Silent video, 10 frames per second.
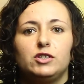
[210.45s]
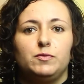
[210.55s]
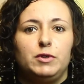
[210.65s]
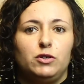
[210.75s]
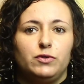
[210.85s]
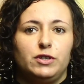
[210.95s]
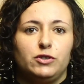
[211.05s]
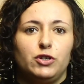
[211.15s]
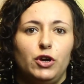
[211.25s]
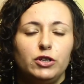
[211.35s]
to be used
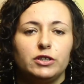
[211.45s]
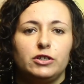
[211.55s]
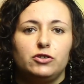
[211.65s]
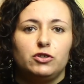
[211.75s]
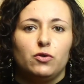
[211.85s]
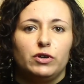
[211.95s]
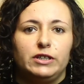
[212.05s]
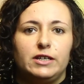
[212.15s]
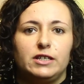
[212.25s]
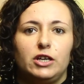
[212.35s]
internally to your
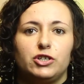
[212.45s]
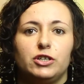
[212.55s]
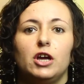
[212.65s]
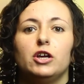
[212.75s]
organization,